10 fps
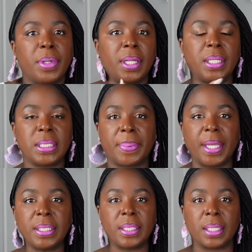me these
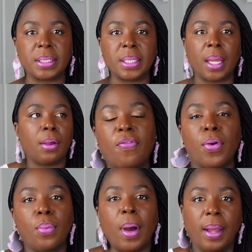basics? Like,
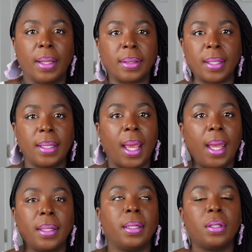for what? They're
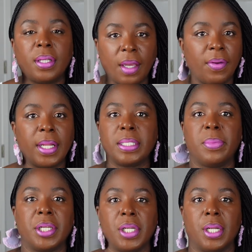not giving us
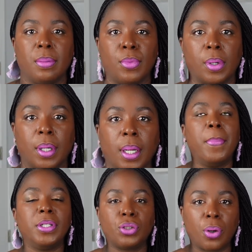much anymore.
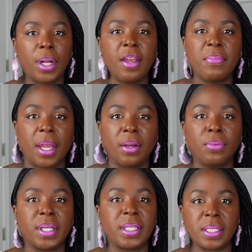Majority of my
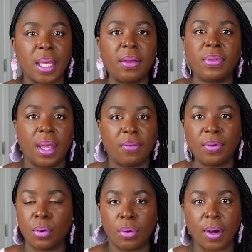career since I've left
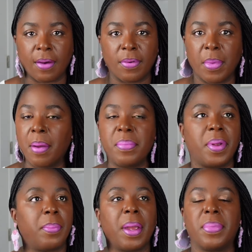local government,
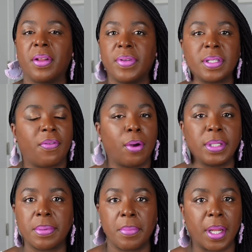my benefits have
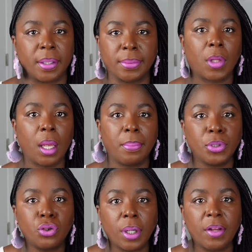always been better. Yeah,
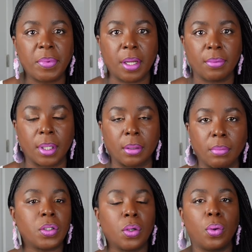majority of my career.
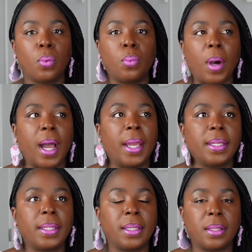So I